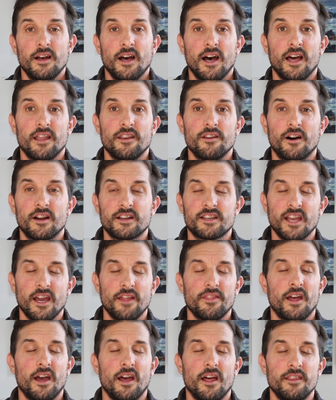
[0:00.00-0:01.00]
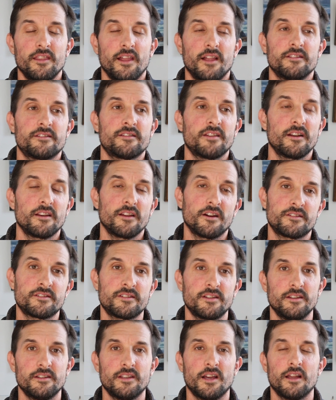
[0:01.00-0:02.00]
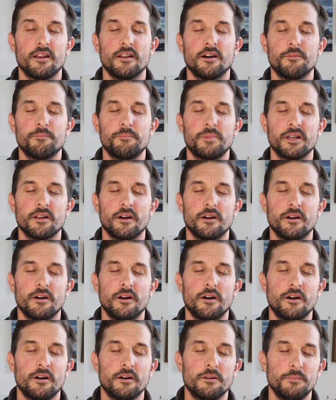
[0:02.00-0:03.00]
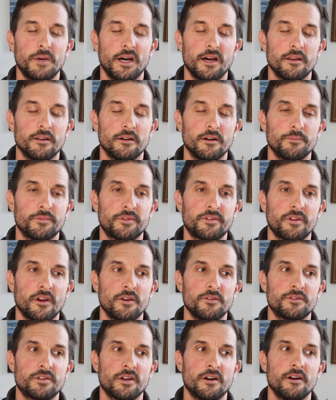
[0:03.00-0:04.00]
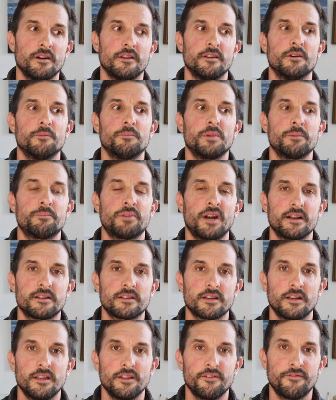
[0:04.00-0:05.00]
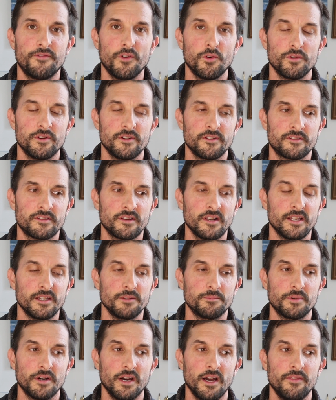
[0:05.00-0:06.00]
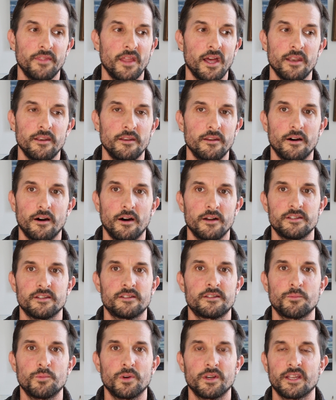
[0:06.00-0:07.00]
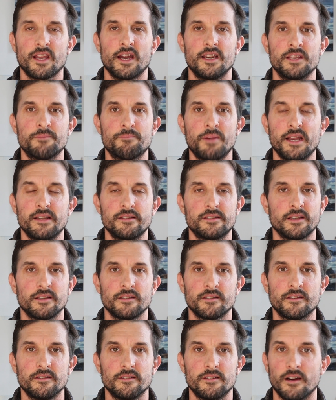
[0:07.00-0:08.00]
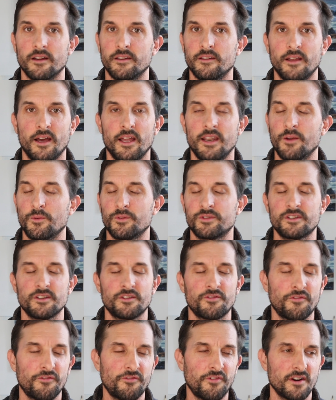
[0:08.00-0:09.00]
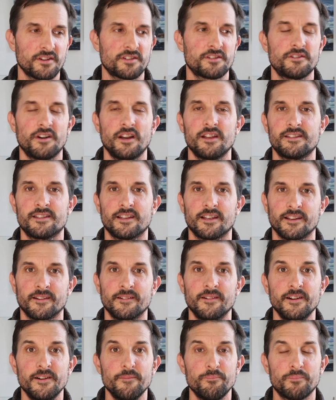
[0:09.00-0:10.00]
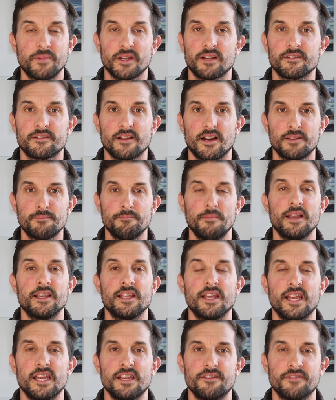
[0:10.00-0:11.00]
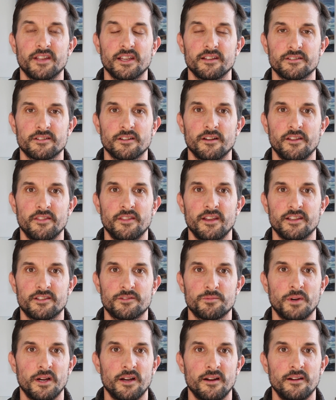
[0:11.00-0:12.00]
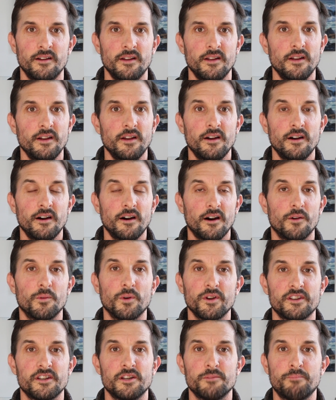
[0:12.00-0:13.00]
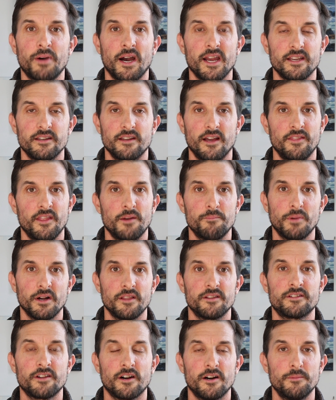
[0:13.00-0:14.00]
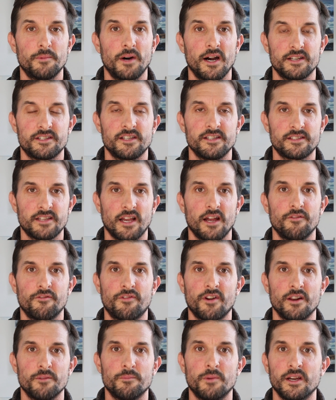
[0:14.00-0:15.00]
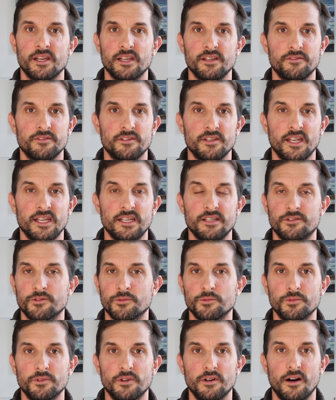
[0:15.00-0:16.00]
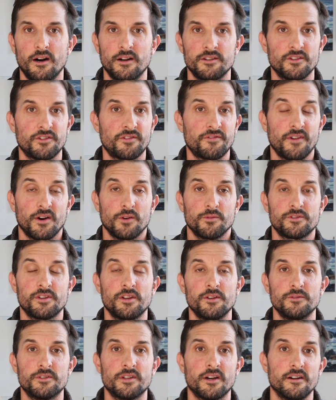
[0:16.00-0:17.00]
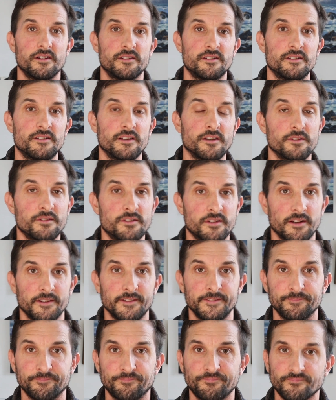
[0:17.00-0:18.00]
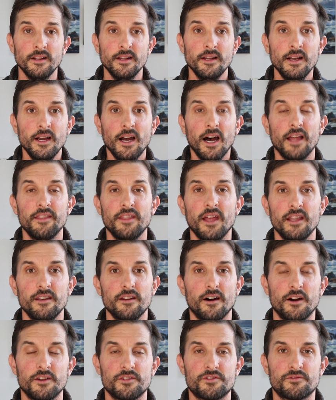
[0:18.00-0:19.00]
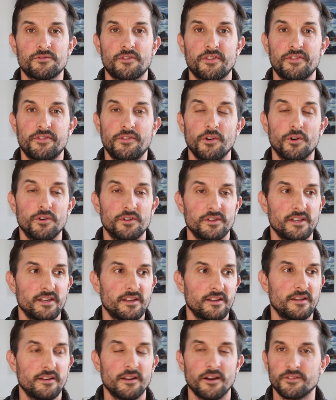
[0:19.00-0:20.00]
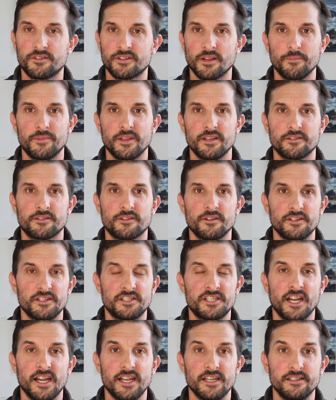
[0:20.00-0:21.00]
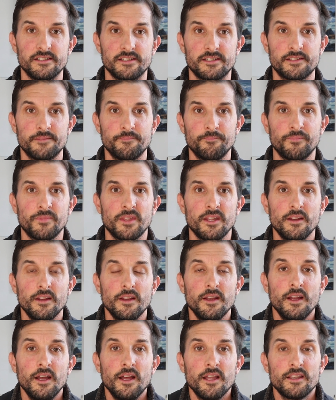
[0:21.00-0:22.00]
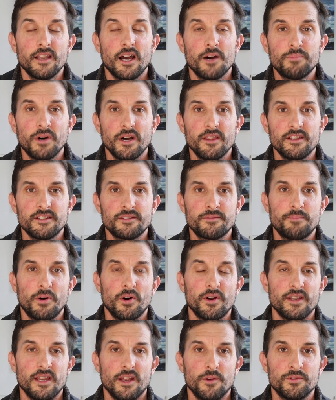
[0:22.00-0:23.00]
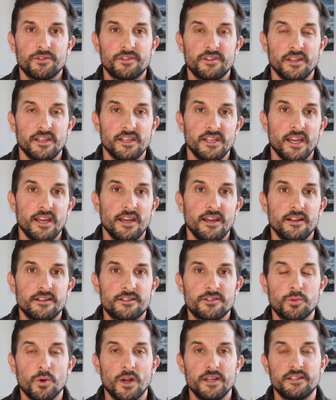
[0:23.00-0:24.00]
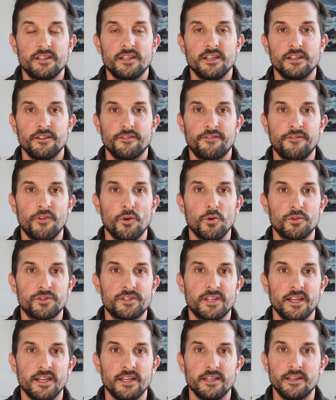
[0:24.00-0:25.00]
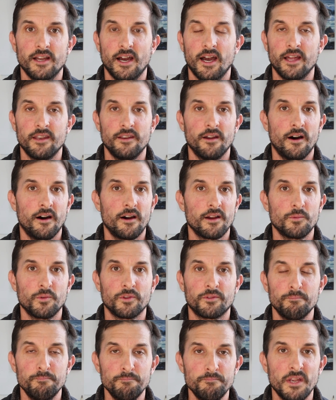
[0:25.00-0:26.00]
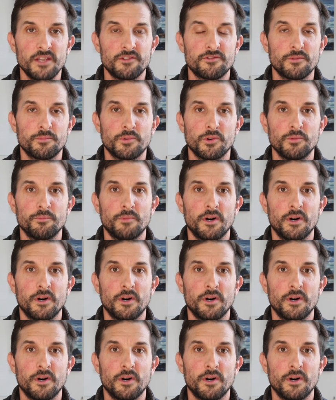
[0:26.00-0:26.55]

And I'd get there, and then suddenly I'd sit down and I'd be like, oh man, I'm so tired, and I'd be practically falling asleep, and then I just wouldn't get any painting done. And it was just frustrating because I had many evenings like this where I wanted to paint, and then by the time I actually sat in front of my easel, I just felt too tired to do so. And then I thought, you know, something's got to change. Now by this point it was the year 2014 and I was miserable in